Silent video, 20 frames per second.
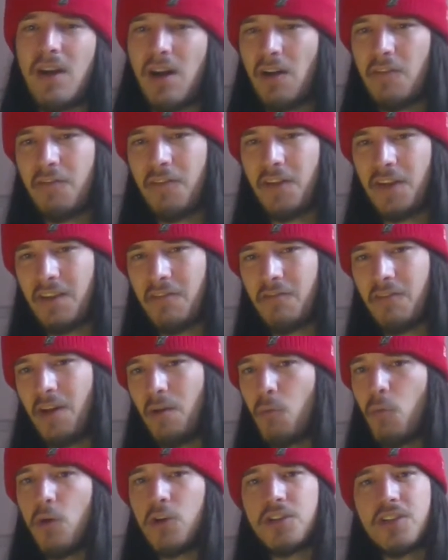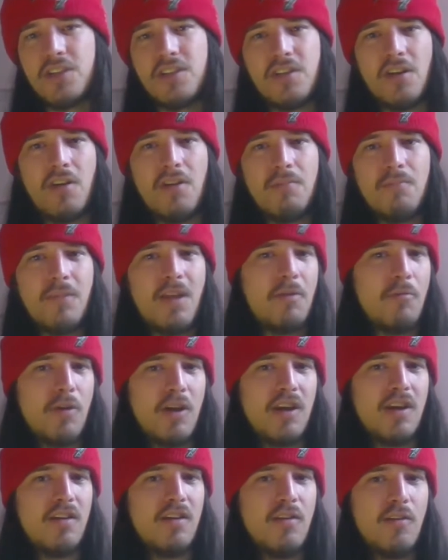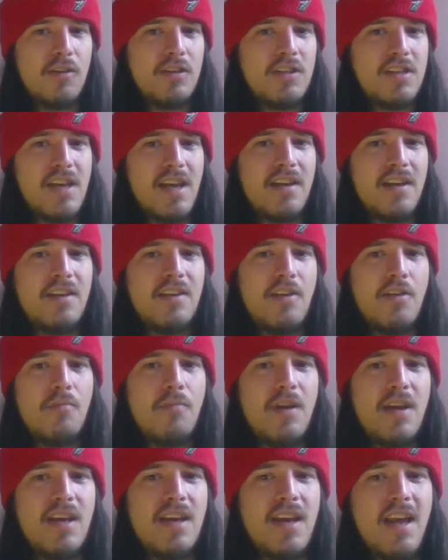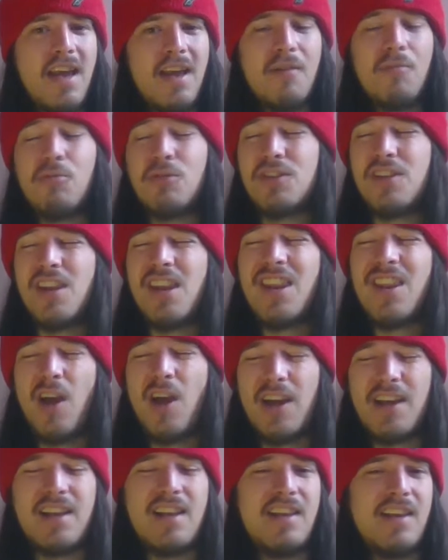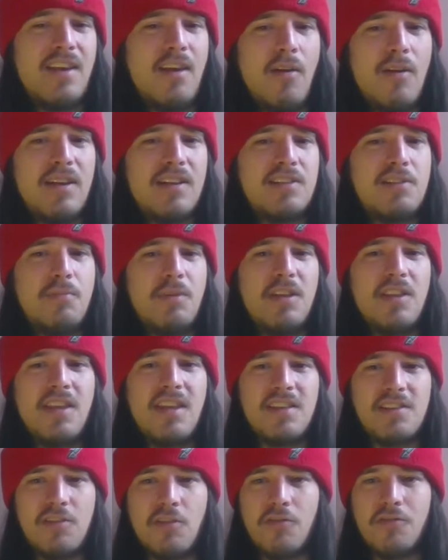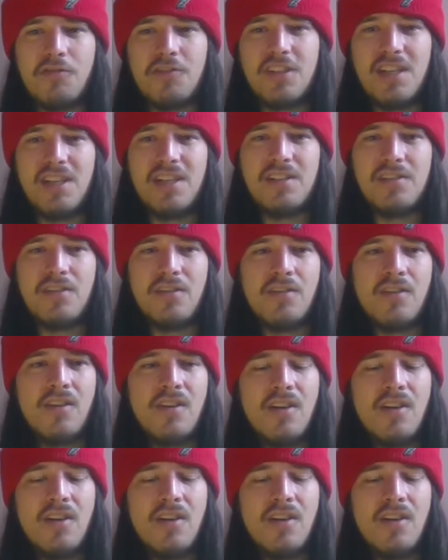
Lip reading: think if there was a time they were going to look to get a QB, it was likely going to be this off-season.